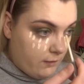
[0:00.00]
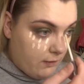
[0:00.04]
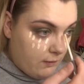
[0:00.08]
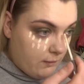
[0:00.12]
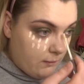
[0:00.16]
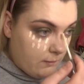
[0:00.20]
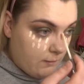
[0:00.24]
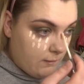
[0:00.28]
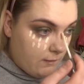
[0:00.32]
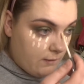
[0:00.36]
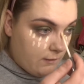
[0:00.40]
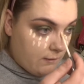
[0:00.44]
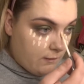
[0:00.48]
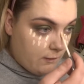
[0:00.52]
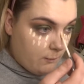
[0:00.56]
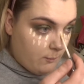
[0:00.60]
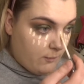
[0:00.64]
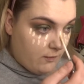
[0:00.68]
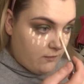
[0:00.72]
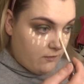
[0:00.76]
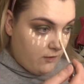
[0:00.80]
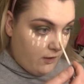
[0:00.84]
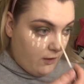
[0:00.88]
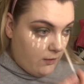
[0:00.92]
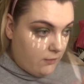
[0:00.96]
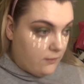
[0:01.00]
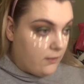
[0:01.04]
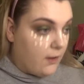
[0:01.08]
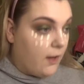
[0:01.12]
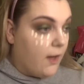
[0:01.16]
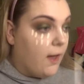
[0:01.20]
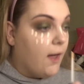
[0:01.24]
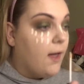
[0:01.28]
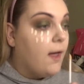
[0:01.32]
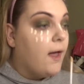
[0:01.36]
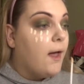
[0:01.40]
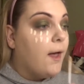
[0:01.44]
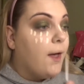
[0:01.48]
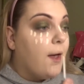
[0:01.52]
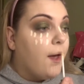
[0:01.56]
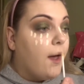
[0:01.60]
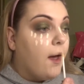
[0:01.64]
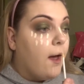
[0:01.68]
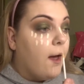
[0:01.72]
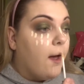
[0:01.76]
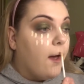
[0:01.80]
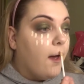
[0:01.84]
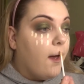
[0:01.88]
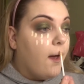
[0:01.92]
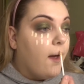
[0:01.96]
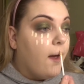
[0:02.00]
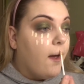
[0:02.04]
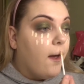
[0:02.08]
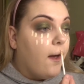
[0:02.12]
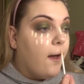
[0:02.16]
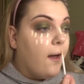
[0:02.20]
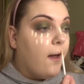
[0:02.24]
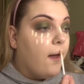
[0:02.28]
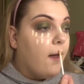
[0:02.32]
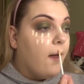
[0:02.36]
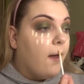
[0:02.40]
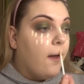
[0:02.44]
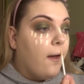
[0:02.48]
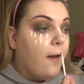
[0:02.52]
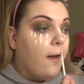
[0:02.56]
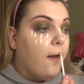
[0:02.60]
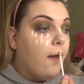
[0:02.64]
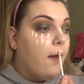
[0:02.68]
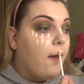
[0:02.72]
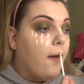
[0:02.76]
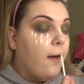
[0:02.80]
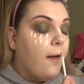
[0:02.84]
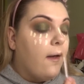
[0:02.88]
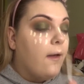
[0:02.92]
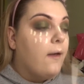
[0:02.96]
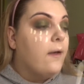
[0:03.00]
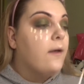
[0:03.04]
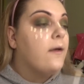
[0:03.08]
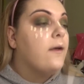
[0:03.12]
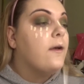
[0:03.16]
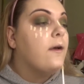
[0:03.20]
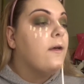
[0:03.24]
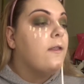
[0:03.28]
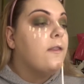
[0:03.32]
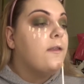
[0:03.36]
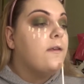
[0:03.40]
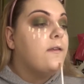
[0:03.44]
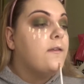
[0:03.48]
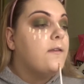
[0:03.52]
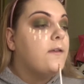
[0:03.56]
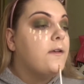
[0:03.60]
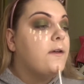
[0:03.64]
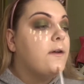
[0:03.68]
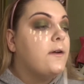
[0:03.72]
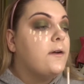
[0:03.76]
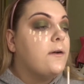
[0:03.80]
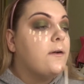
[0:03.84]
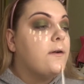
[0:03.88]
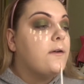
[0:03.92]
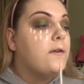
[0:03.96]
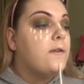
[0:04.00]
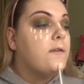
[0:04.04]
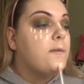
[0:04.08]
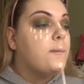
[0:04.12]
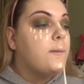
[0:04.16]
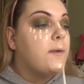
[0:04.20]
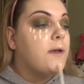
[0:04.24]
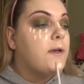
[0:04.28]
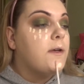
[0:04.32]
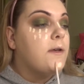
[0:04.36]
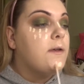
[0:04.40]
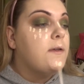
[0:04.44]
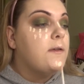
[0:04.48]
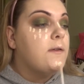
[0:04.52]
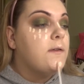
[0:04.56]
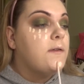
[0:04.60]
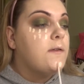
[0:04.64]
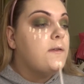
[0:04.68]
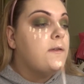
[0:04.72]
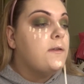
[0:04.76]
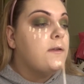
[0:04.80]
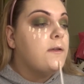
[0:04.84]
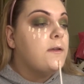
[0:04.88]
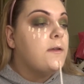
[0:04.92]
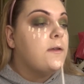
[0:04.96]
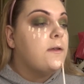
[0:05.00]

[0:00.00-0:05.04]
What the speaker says: used this on my channel yet. I got this at Christmas.